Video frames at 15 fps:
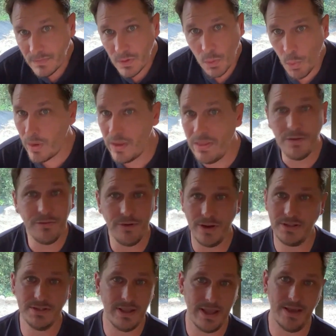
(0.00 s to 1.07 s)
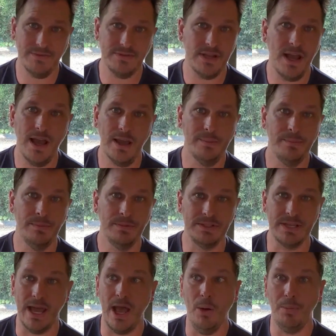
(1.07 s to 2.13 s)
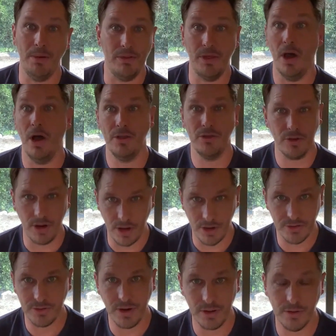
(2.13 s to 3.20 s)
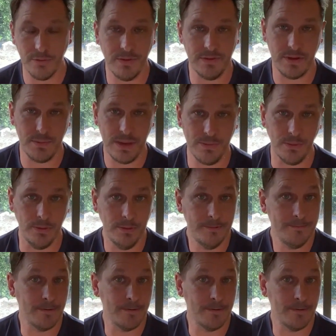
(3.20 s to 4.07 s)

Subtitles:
When the do they have time to help the 150 people,